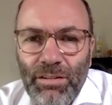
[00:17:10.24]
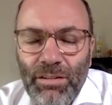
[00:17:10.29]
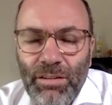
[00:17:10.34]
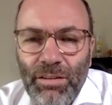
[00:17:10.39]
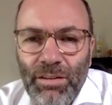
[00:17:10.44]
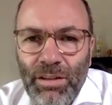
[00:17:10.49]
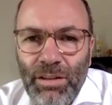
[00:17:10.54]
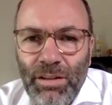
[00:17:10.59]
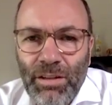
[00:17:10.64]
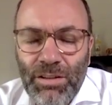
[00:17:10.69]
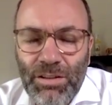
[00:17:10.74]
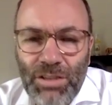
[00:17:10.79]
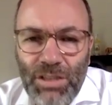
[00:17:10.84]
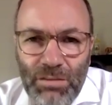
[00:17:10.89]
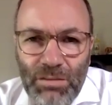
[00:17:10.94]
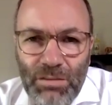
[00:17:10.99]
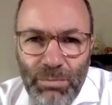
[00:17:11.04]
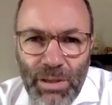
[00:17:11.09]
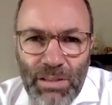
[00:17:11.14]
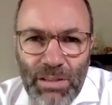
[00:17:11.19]
the
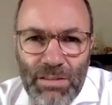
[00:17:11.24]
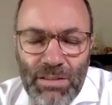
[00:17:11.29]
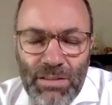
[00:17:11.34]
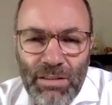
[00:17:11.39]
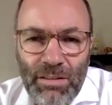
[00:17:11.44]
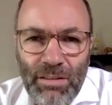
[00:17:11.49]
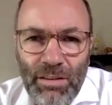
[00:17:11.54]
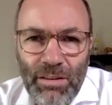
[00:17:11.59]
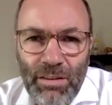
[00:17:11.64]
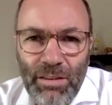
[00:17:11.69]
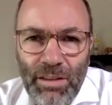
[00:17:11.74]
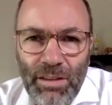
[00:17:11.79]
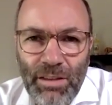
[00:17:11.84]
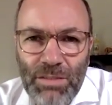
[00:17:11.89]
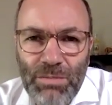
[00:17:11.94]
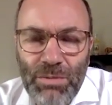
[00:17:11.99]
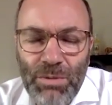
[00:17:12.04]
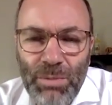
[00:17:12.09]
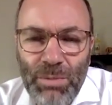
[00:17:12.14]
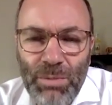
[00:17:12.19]
achievements and the
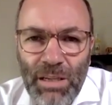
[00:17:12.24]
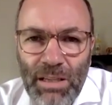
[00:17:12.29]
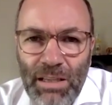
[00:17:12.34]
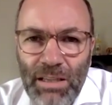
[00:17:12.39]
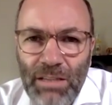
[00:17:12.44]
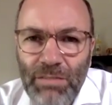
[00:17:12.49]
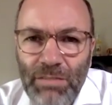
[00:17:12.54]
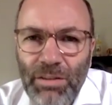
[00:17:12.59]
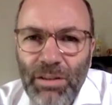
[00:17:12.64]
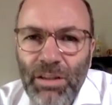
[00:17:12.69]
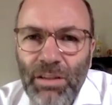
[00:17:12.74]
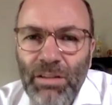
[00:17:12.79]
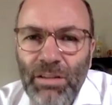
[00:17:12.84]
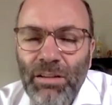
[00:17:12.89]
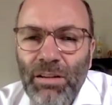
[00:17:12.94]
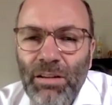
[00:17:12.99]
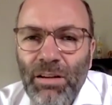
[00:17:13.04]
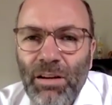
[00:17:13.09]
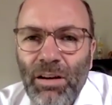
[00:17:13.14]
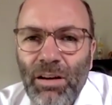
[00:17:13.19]
things we believe in
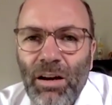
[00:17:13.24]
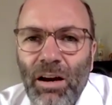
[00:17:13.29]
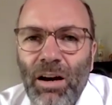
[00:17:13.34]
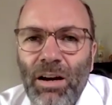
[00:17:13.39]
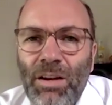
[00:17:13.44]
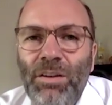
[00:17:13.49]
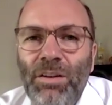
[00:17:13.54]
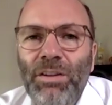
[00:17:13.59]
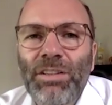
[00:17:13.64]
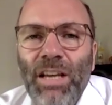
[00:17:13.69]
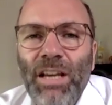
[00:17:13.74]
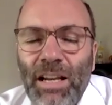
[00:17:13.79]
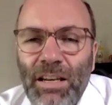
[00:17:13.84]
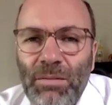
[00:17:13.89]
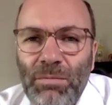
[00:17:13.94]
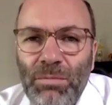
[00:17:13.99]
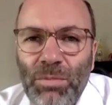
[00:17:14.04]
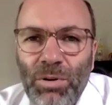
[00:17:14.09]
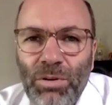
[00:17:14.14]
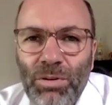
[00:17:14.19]
are not
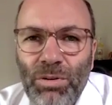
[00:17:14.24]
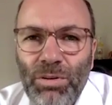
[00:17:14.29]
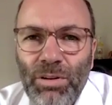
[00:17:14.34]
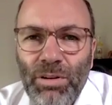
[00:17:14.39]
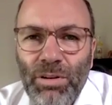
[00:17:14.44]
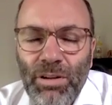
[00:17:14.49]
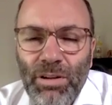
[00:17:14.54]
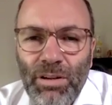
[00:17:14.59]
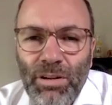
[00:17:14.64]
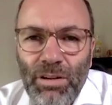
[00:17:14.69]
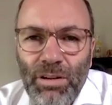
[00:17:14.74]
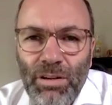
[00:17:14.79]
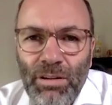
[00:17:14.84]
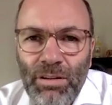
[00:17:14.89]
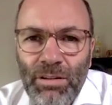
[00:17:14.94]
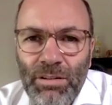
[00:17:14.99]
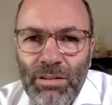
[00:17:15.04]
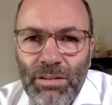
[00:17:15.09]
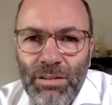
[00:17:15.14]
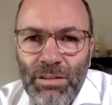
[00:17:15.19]
anymore
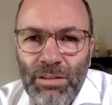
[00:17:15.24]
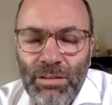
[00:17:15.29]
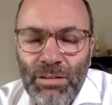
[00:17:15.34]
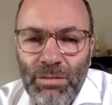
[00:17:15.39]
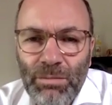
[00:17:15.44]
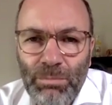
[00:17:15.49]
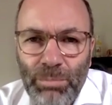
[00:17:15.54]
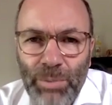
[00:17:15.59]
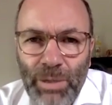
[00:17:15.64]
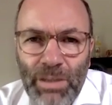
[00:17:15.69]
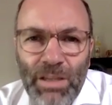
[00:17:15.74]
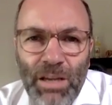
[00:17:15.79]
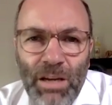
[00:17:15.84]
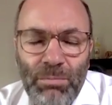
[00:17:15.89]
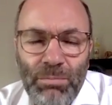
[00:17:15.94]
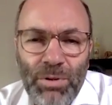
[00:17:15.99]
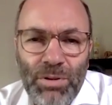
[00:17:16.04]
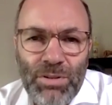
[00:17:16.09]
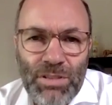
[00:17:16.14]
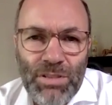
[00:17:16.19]
built
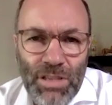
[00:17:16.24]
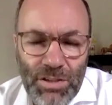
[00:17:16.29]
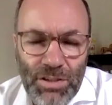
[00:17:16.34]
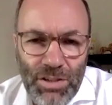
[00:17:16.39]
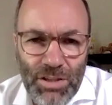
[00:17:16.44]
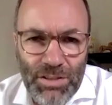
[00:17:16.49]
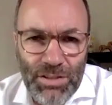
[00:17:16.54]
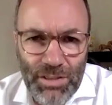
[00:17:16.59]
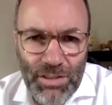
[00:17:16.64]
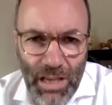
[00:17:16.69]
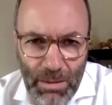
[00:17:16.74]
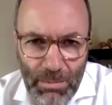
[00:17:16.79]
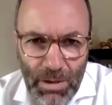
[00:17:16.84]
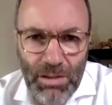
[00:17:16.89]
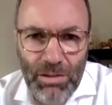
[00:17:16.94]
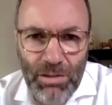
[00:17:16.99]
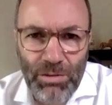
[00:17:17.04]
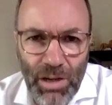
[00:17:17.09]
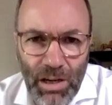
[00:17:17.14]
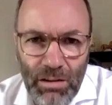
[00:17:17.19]
up on such a stable
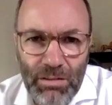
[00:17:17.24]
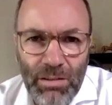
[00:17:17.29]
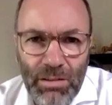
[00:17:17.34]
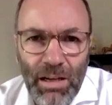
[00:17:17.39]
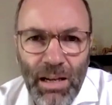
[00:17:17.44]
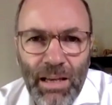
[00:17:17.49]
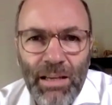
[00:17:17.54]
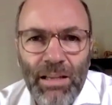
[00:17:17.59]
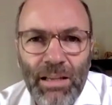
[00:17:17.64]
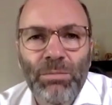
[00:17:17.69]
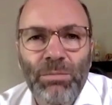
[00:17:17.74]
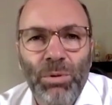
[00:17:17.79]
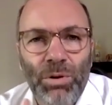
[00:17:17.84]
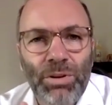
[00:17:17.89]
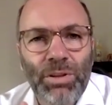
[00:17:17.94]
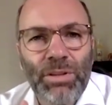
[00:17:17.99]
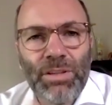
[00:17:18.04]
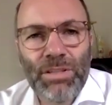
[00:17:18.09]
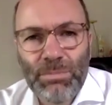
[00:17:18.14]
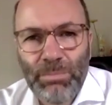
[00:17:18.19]
ground like it
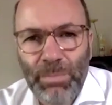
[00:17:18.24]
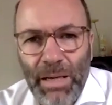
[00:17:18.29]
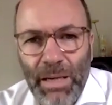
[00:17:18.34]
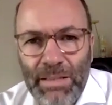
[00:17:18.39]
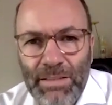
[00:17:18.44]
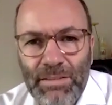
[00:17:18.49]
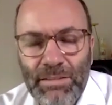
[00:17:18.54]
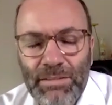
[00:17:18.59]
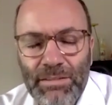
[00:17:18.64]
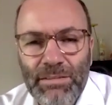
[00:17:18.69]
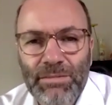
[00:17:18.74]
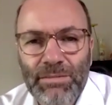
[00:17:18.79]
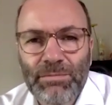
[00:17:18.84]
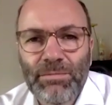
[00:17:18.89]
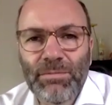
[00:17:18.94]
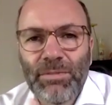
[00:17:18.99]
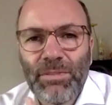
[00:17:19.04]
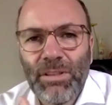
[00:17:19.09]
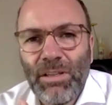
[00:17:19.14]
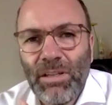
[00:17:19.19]
was in the past.
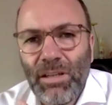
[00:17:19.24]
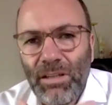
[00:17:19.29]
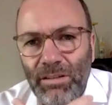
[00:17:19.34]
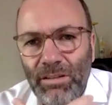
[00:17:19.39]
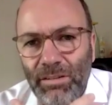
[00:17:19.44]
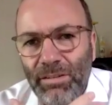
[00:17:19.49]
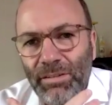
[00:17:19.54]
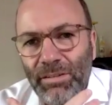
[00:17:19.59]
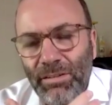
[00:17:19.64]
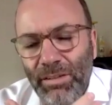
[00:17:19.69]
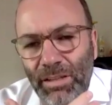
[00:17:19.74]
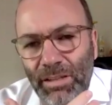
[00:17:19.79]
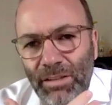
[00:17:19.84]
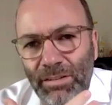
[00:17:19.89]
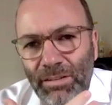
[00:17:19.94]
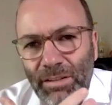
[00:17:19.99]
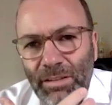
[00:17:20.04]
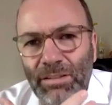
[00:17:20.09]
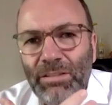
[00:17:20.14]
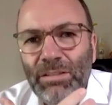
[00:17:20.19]
I think
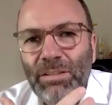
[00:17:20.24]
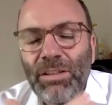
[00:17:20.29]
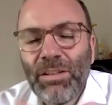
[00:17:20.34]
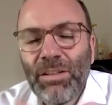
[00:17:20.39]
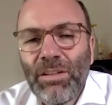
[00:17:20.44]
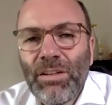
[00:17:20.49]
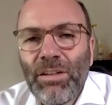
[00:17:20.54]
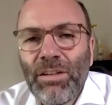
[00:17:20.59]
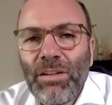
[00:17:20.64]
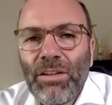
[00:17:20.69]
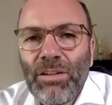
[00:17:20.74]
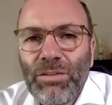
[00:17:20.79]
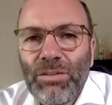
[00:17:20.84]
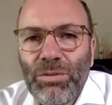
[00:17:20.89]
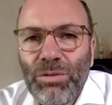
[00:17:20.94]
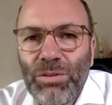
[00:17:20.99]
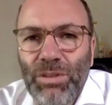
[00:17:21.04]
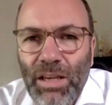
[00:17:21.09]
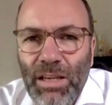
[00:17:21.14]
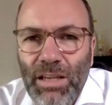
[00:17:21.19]
that
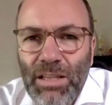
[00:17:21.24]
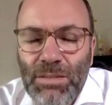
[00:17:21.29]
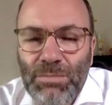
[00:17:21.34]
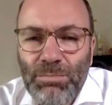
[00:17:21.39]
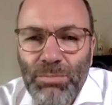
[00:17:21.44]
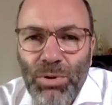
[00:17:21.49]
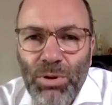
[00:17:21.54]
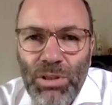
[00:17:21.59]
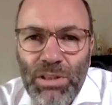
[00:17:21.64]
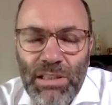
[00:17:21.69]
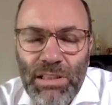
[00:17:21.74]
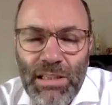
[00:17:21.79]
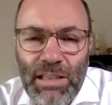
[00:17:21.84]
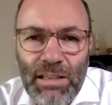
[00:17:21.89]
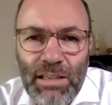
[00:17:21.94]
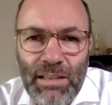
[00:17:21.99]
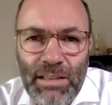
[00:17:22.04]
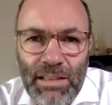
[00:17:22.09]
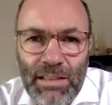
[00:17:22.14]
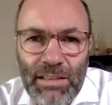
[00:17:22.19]
today's
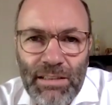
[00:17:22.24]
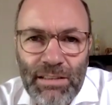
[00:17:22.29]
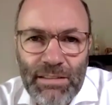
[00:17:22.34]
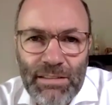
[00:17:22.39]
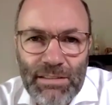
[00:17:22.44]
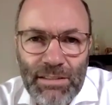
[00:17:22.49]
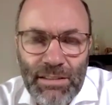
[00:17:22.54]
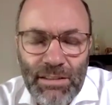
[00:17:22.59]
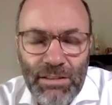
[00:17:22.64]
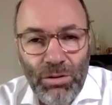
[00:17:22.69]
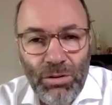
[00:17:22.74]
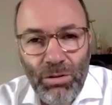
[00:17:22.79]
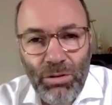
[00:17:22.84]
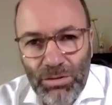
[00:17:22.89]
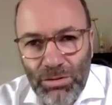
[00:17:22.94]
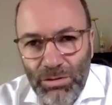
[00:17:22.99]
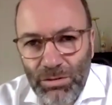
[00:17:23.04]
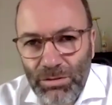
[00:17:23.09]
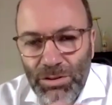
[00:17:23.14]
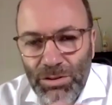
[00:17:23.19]
political leaders and
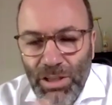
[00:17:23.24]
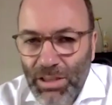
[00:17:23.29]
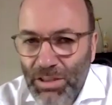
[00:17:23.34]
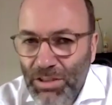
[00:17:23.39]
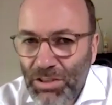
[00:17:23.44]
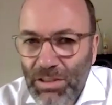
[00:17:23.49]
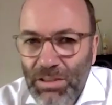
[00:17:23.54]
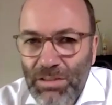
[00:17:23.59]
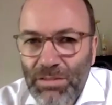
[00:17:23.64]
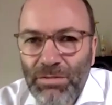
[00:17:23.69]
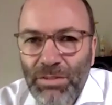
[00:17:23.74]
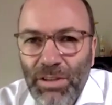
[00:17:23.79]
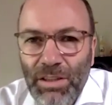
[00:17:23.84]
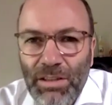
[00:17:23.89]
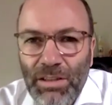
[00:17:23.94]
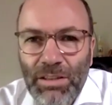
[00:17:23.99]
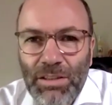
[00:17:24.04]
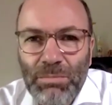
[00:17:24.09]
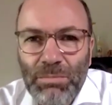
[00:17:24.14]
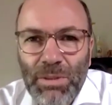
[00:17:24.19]
also judges,
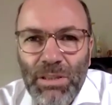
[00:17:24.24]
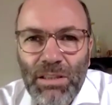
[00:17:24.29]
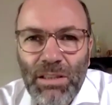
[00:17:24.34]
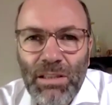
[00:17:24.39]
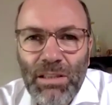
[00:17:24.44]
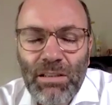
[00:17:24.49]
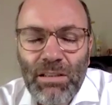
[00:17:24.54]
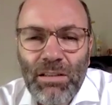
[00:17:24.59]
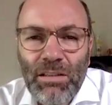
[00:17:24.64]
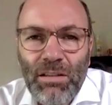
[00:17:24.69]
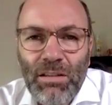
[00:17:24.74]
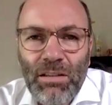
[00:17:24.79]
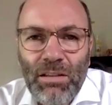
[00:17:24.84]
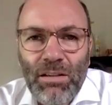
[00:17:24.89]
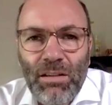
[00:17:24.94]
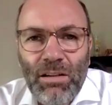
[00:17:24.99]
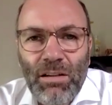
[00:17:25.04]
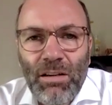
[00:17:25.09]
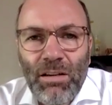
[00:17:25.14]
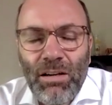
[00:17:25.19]
frankly speaking,
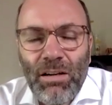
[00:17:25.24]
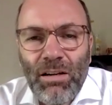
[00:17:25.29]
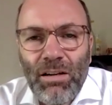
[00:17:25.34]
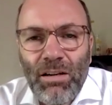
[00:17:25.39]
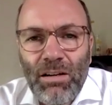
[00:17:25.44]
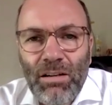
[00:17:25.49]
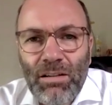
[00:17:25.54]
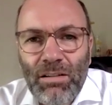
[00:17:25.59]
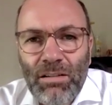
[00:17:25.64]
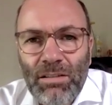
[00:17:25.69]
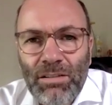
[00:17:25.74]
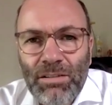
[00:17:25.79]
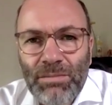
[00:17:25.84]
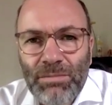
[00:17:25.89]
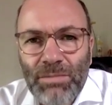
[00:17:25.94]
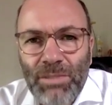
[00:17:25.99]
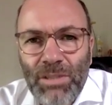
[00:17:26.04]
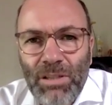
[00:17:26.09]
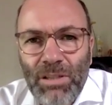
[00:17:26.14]
are